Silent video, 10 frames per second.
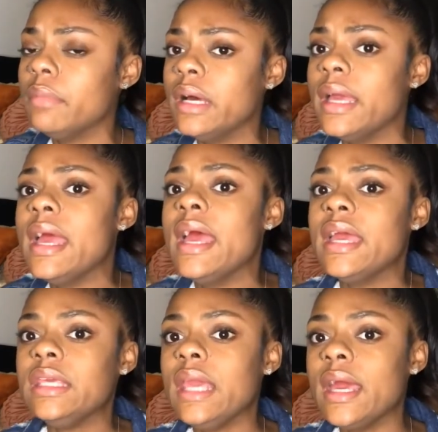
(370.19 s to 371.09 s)
but
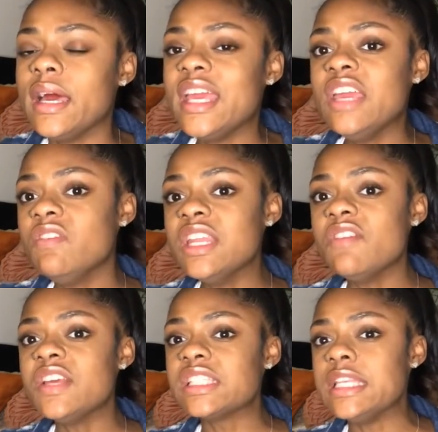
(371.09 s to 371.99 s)
yeah, even if
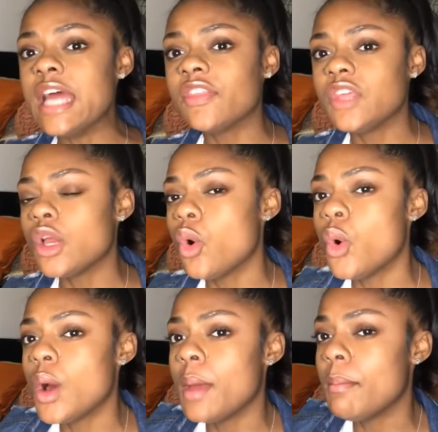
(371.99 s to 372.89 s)
it's nothing
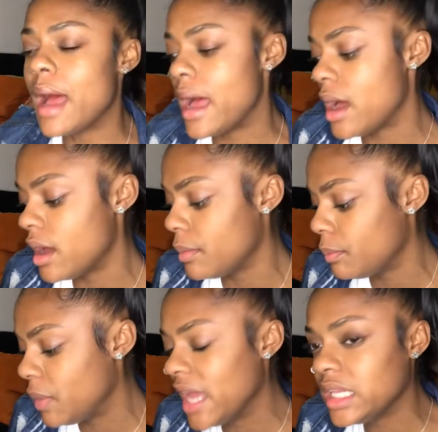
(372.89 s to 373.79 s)
on my
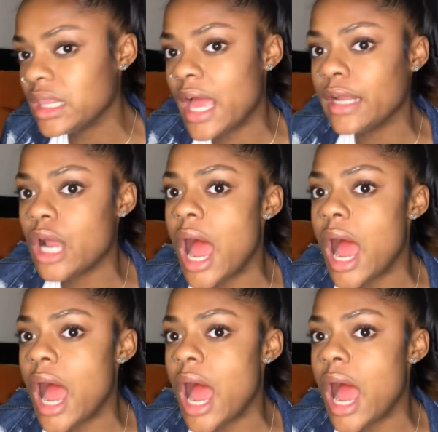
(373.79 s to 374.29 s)
panty liner,